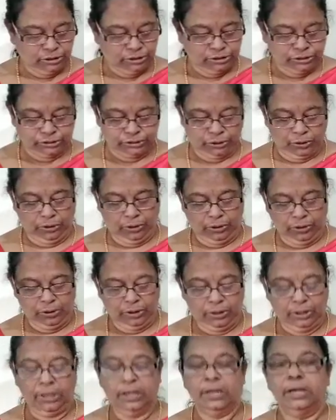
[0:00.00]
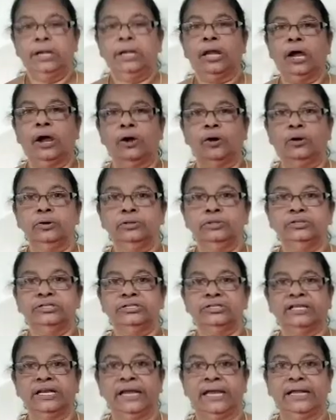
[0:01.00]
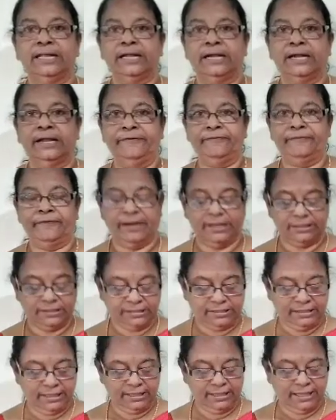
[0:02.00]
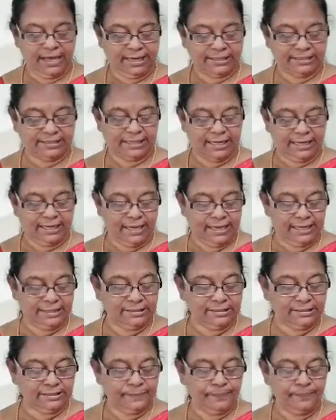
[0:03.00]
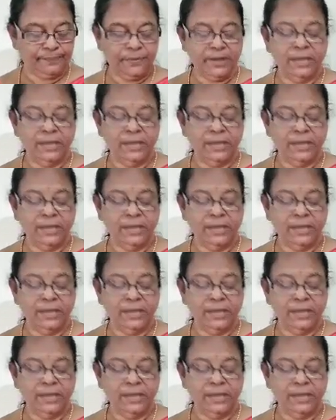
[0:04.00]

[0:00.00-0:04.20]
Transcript: So, now see the difference in that sentence.